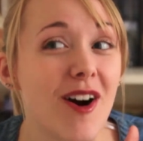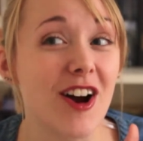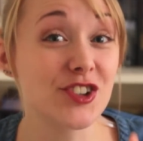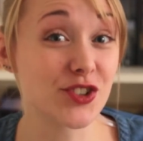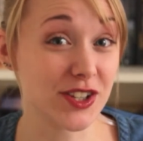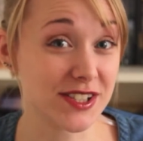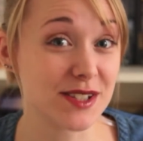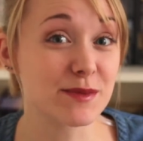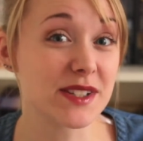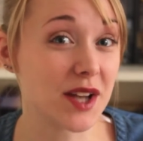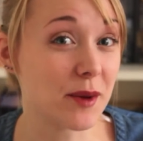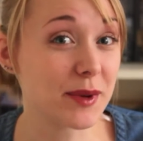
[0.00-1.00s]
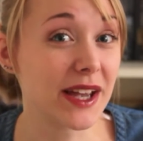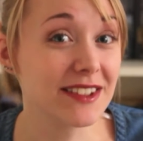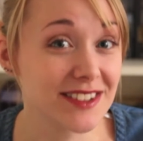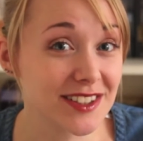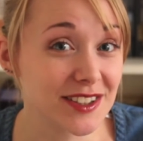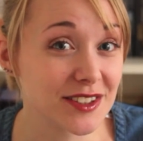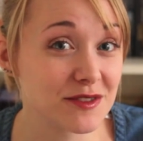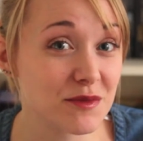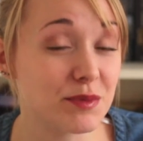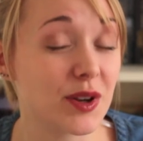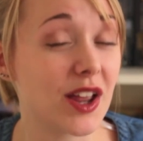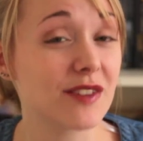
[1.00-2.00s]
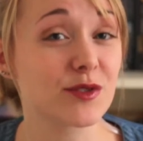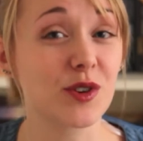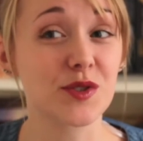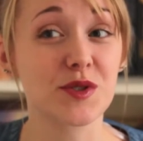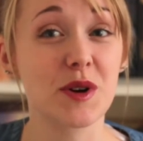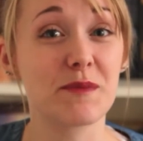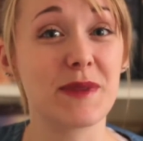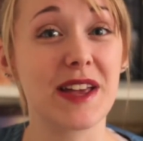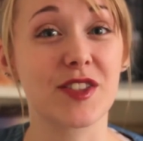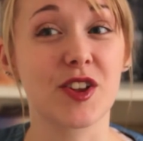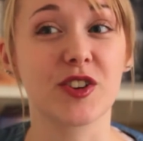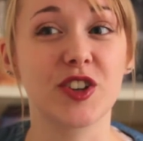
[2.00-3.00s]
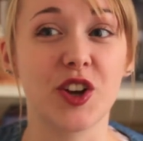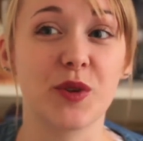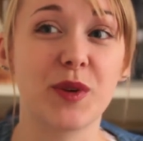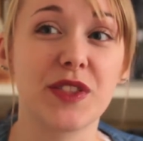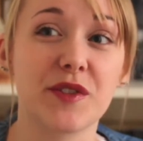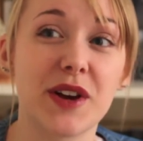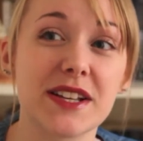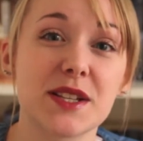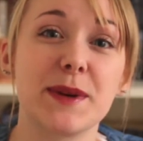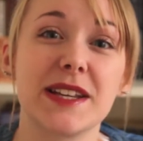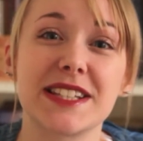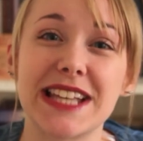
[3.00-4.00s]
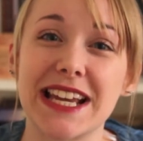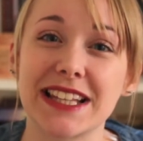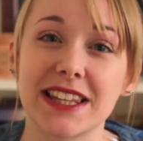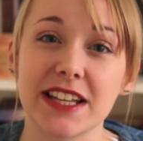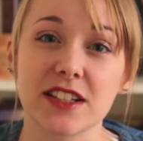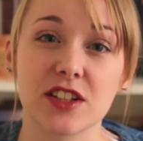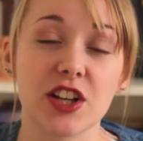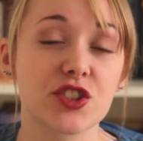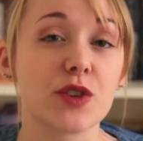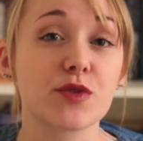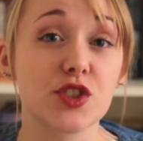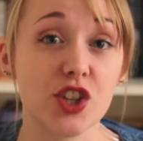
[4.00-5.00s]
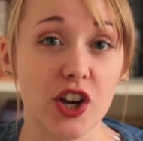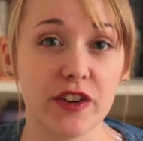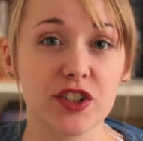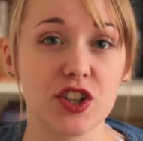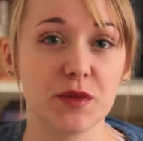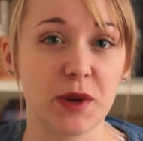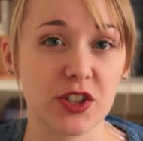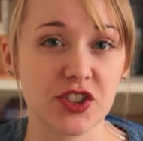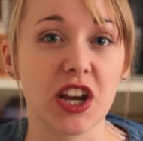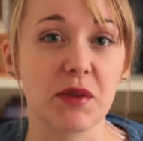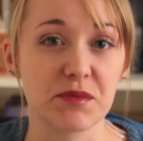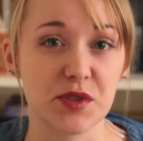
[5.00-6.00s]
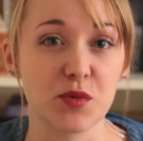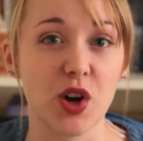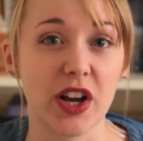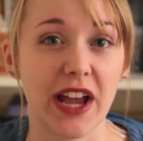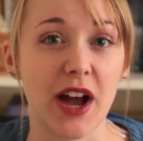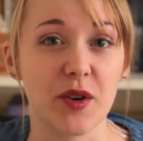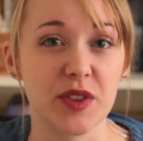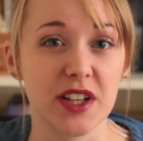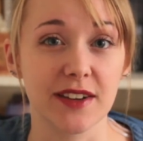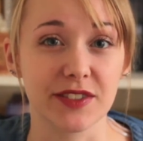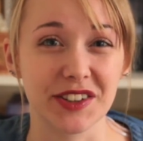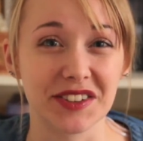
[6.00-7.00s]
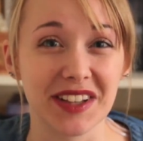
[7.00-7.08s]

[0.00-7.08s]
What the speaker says: trusted Miss Cupcake, but I've got to admit that, you know, when the recipe is saying things like don't stir it too much, the lumps will work out in the oven,